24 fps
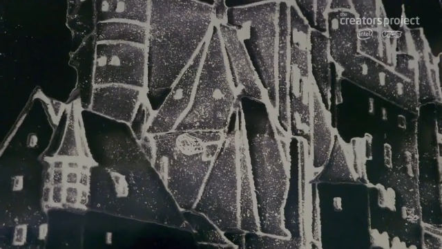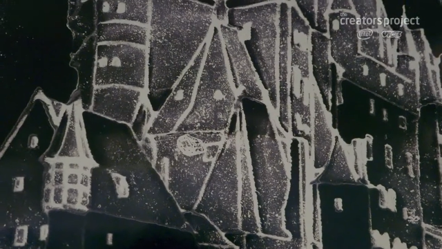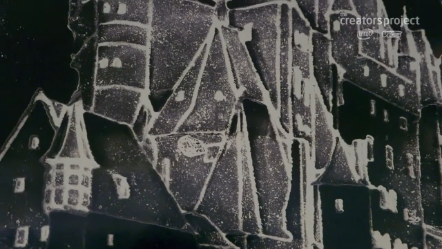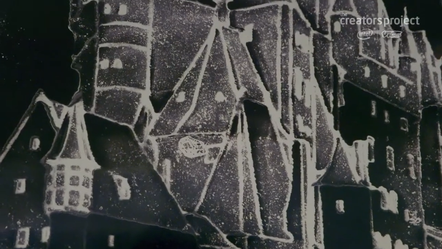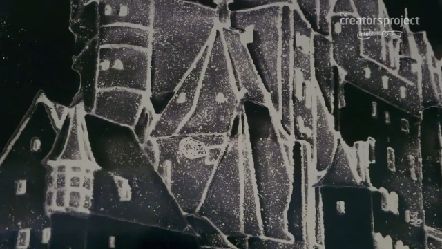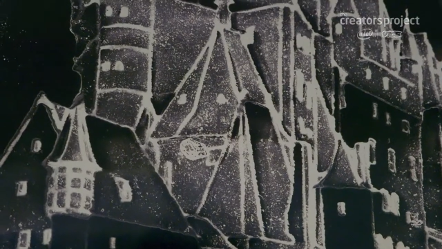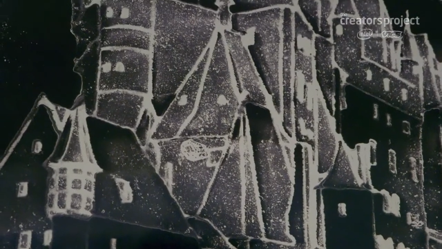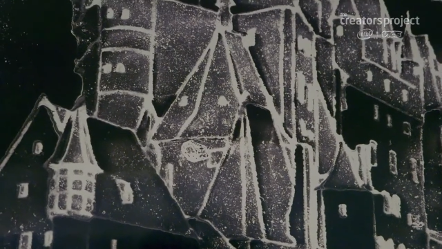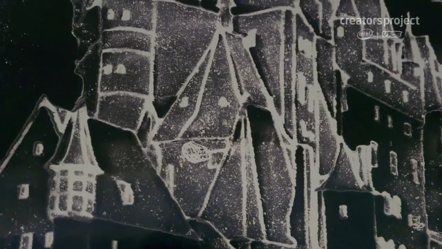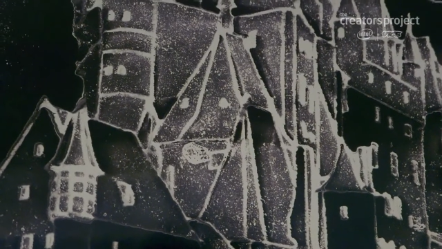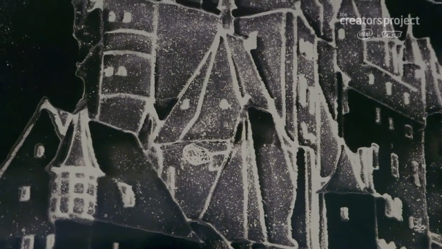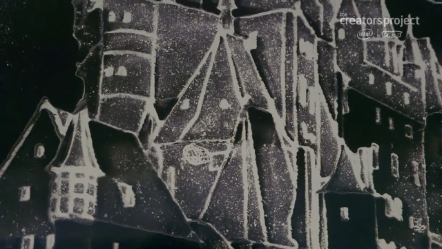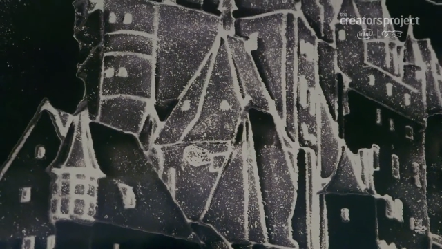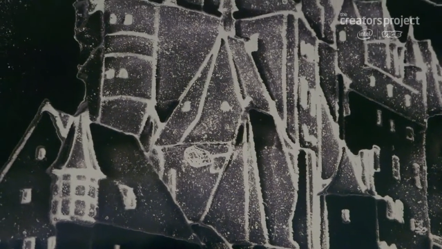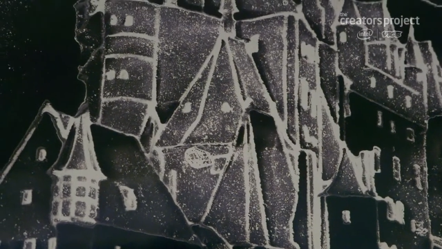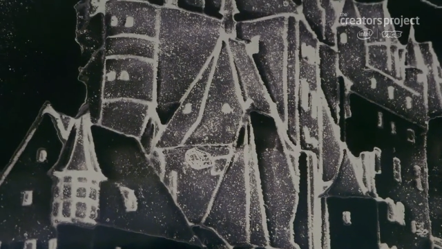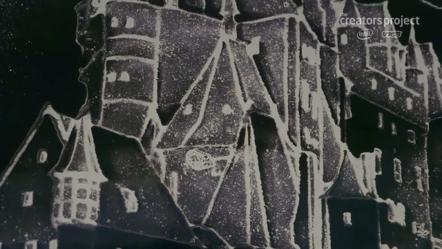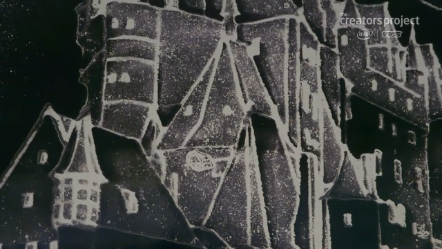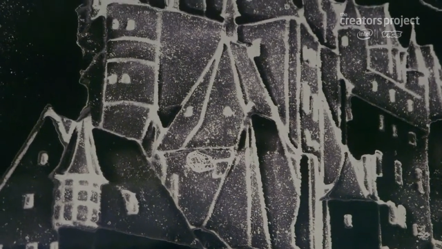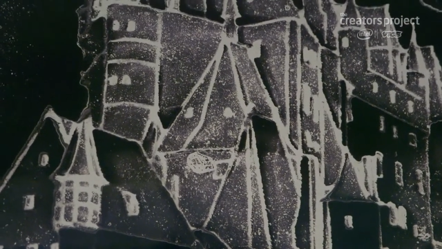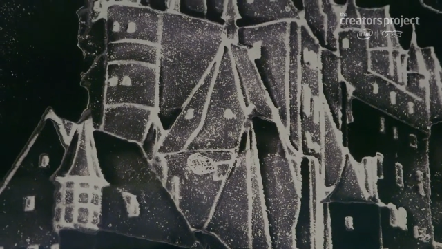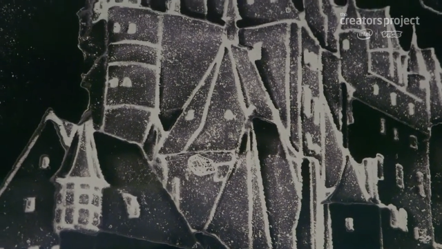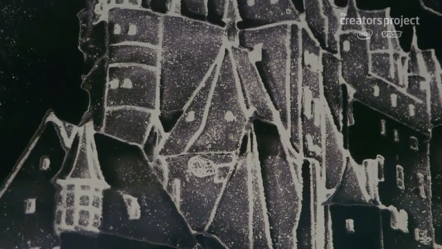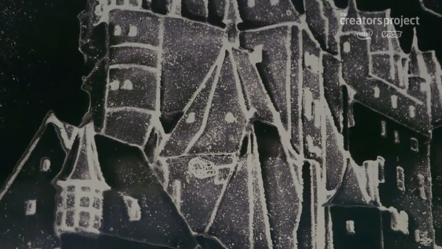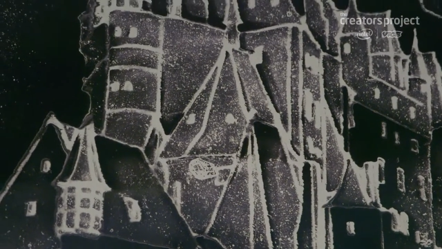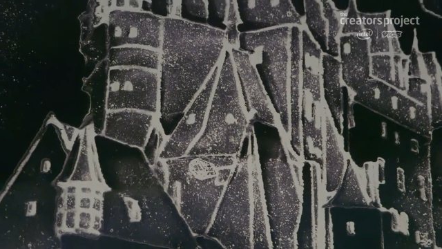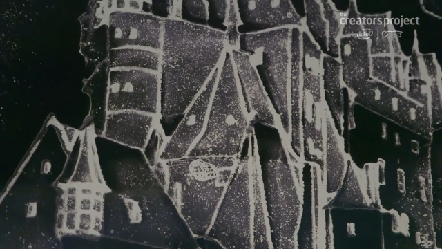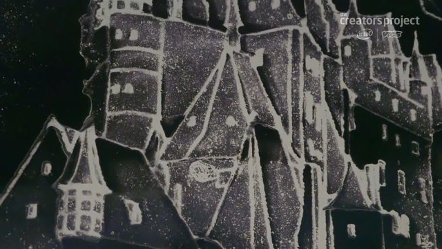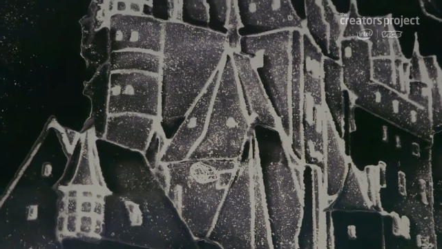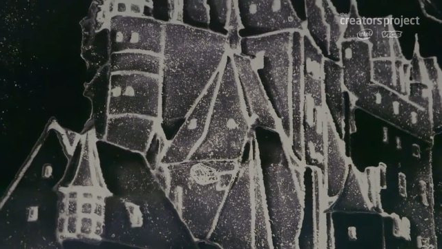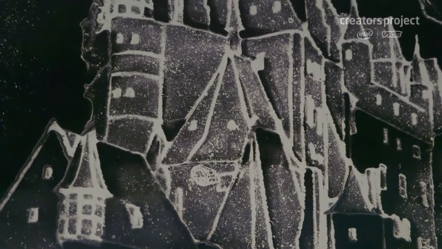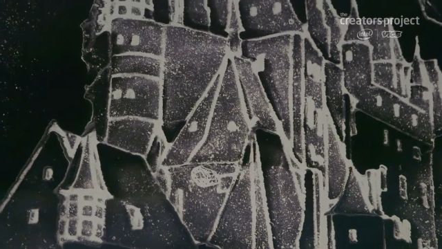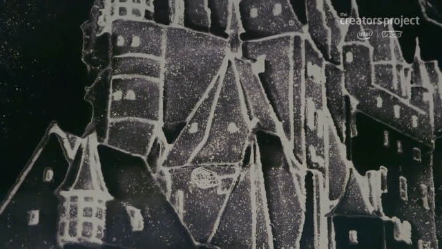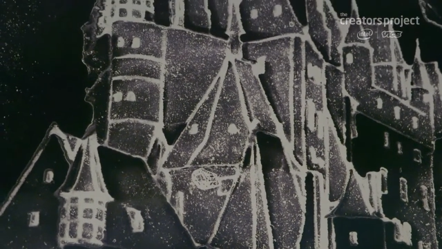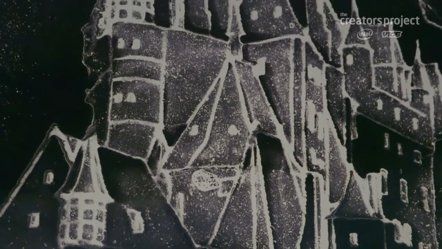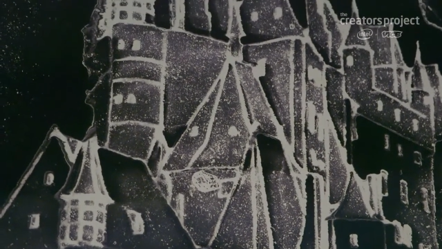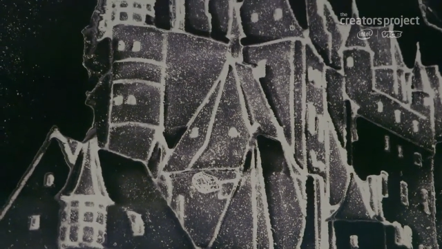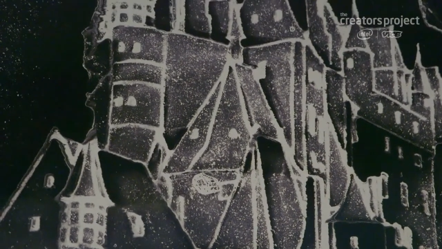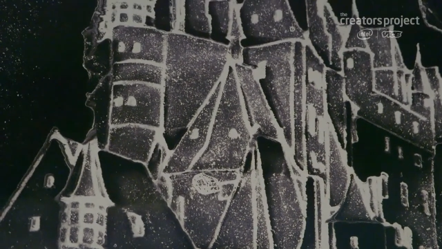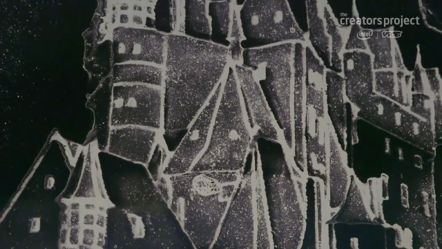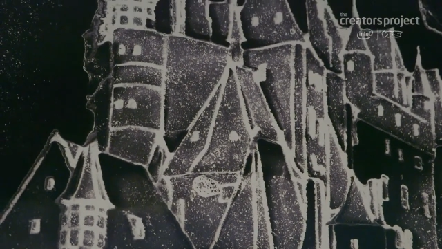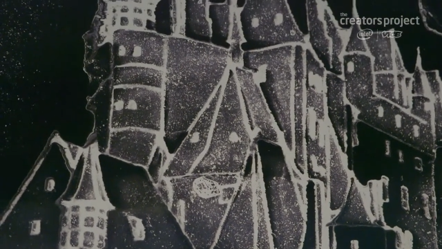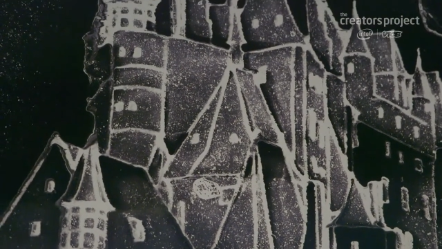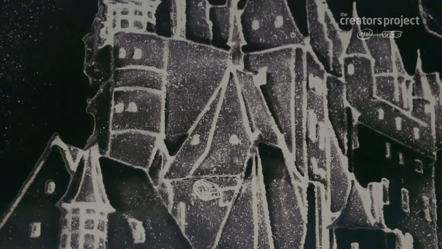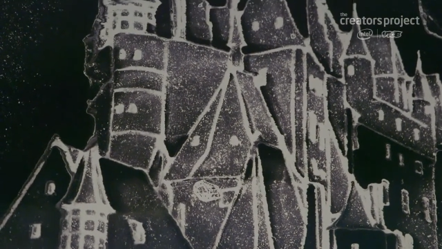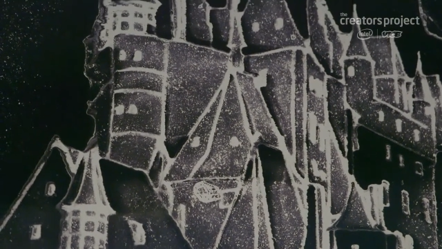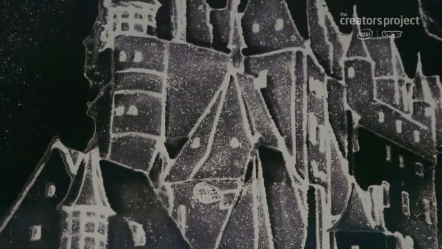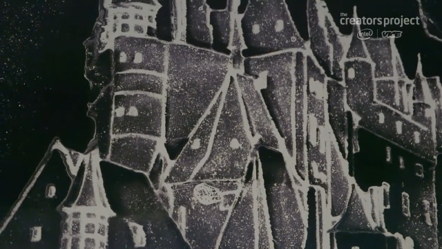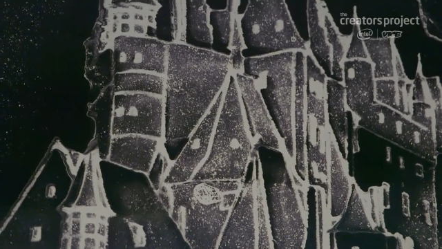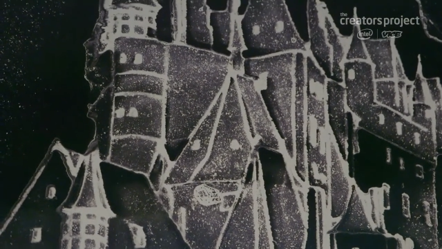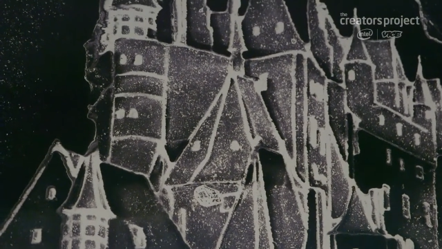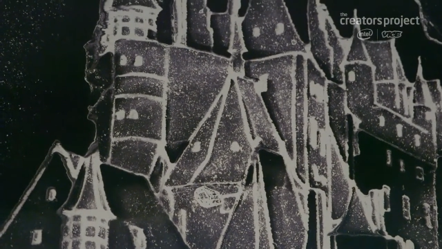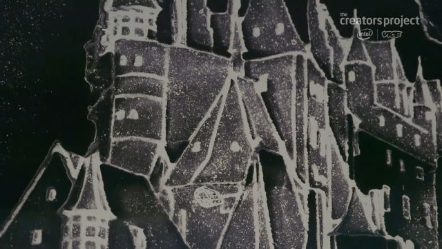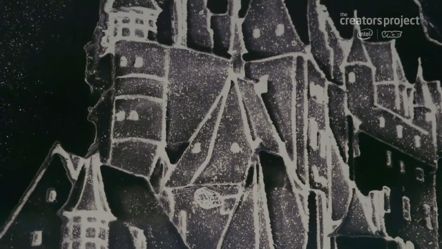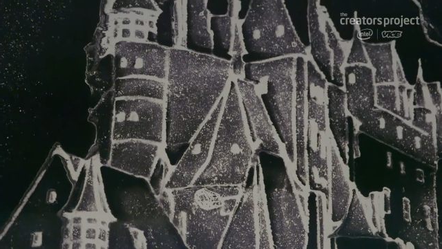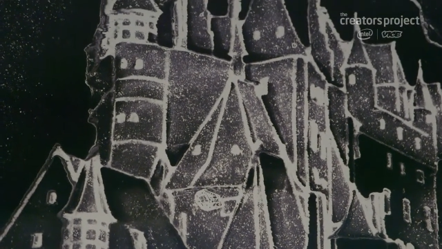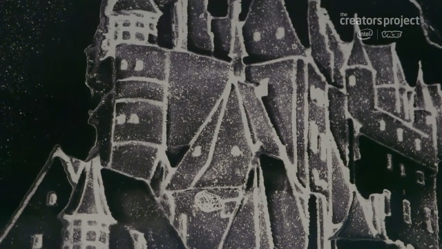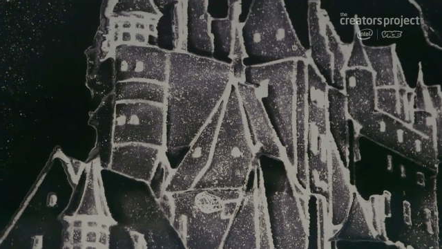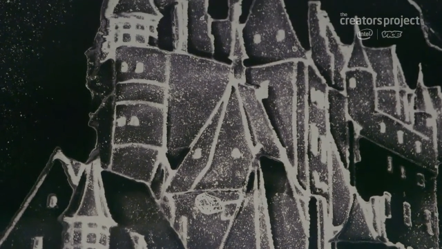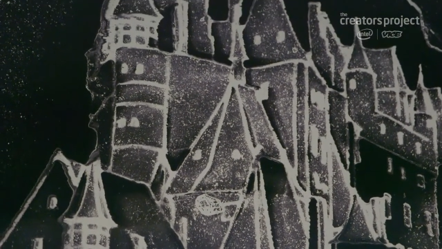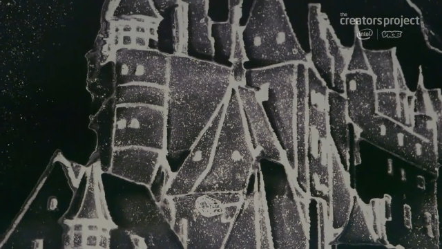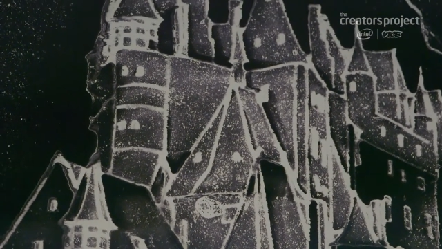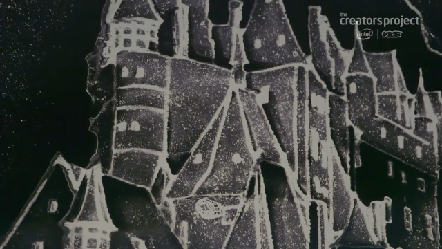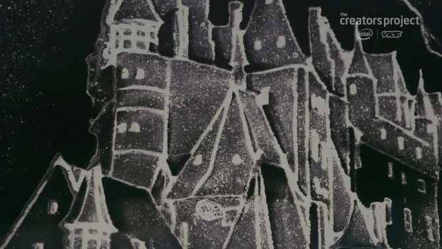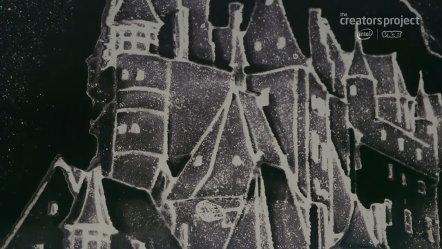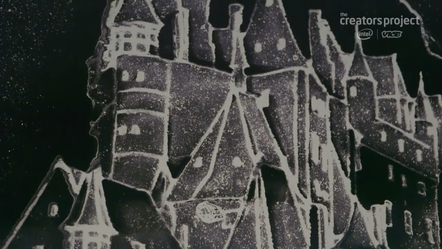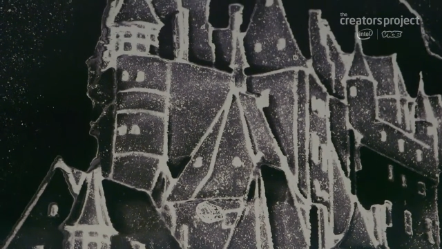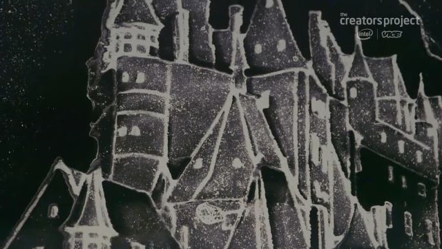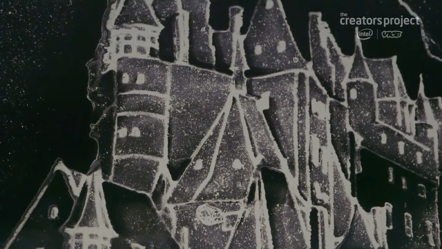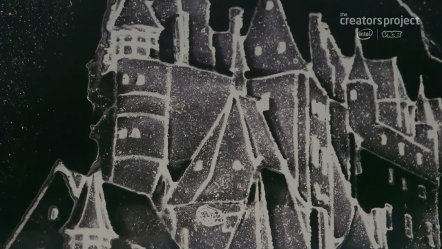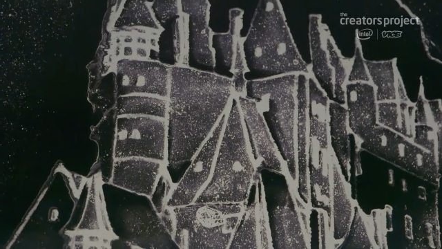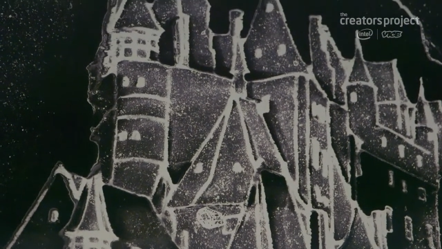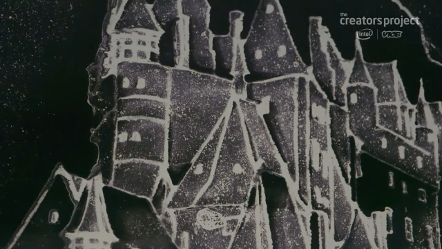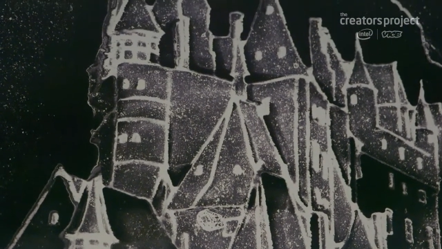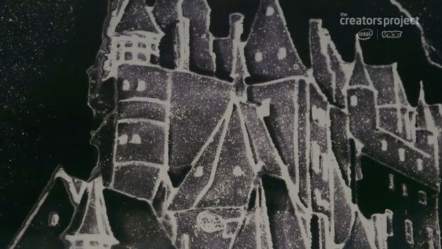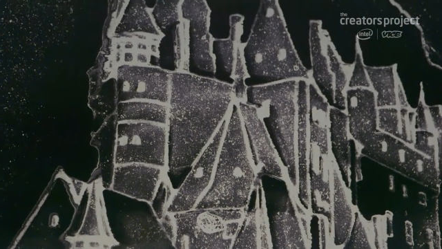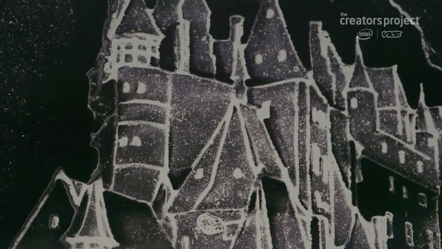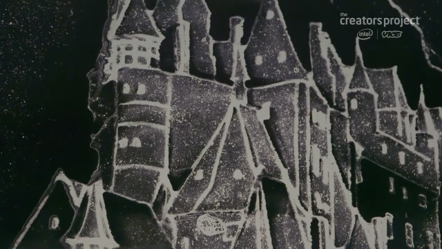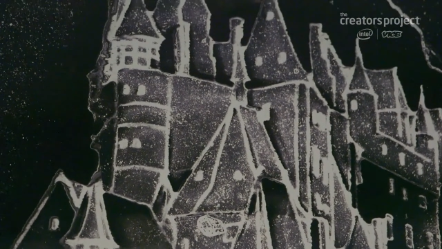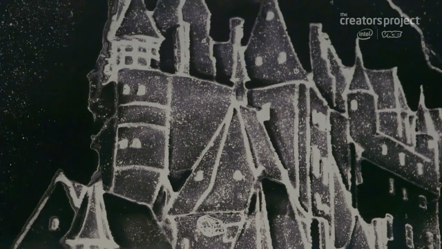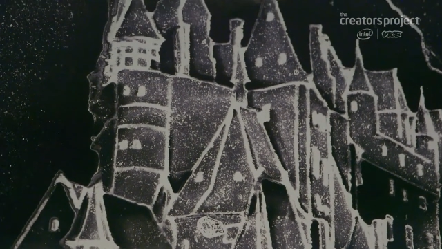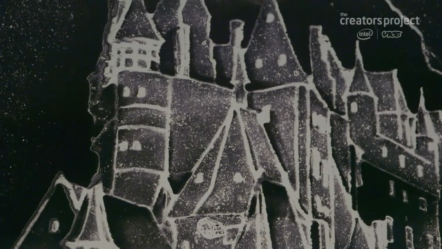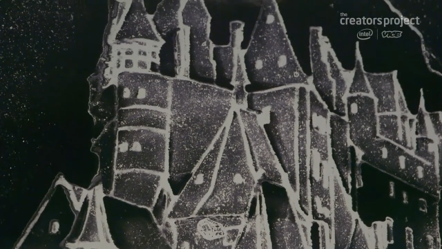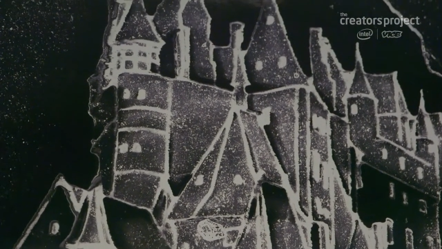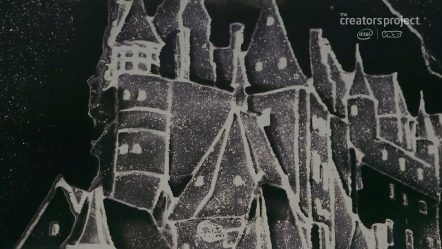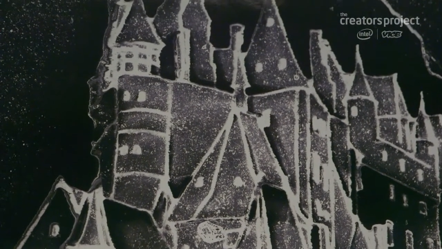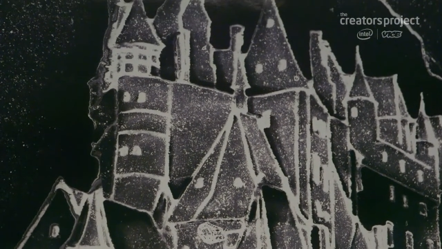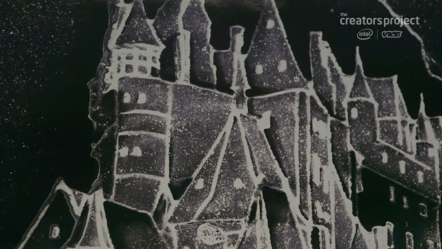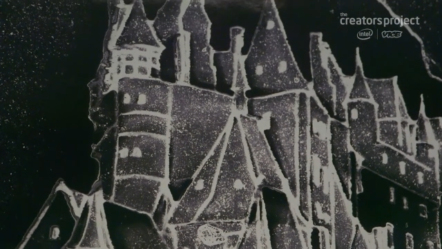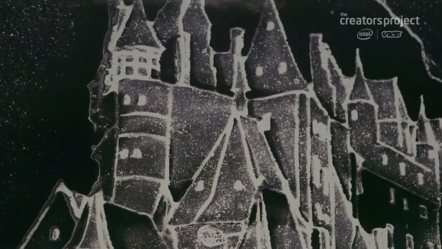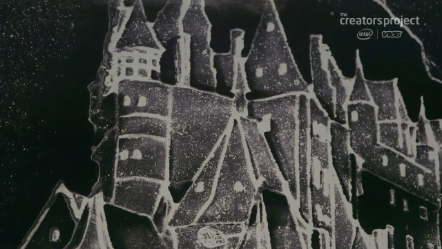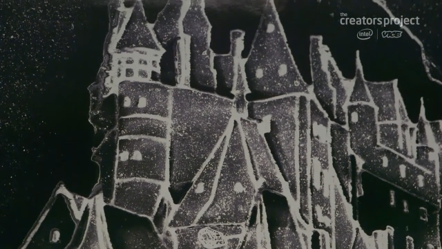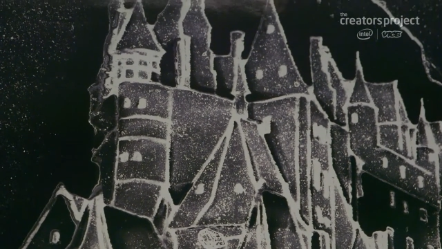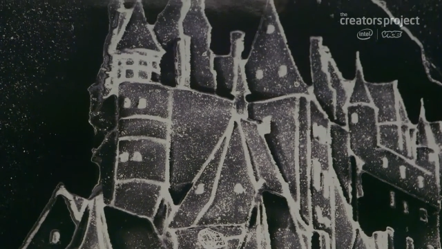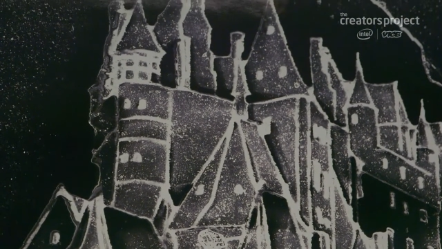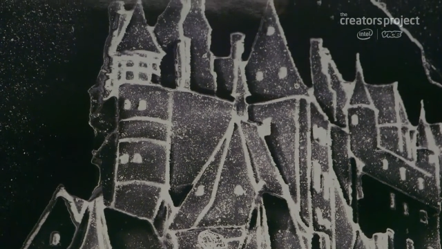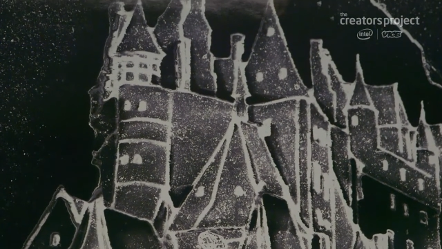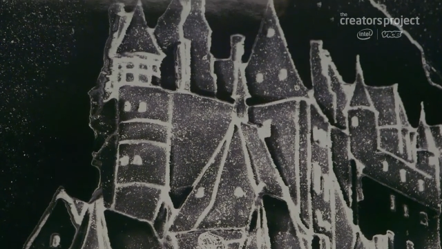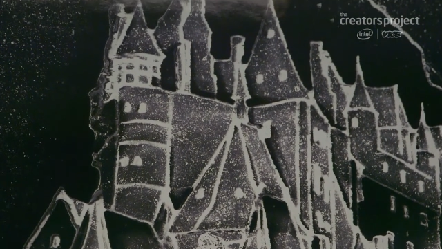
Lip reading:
No face is visible, so there are no lips to read.